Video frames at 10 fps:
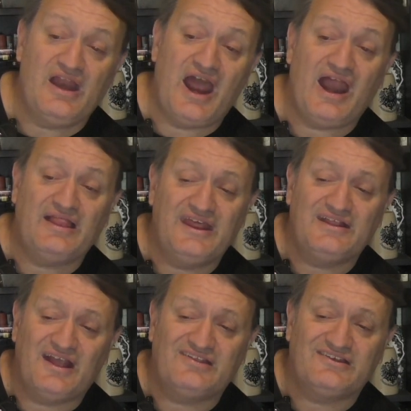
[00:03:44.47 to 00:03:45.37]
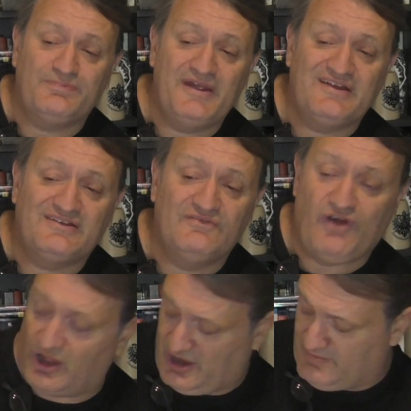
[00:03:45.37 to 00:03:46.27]
And I think that speaks
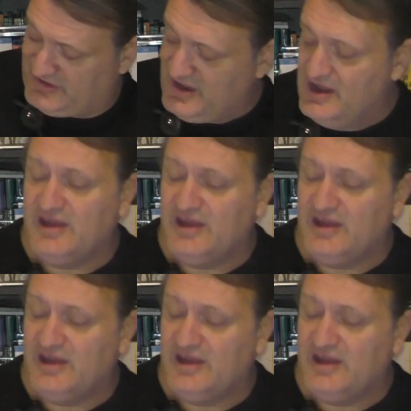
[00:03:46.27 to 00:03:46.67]
volumes.